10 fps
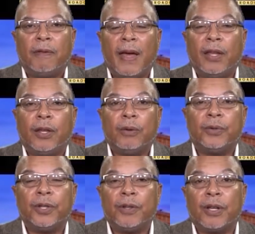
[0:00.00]
Thank you
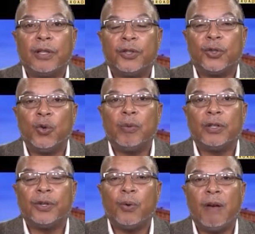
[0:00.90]
to the
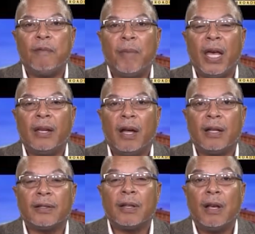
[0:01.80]
consumers who have made us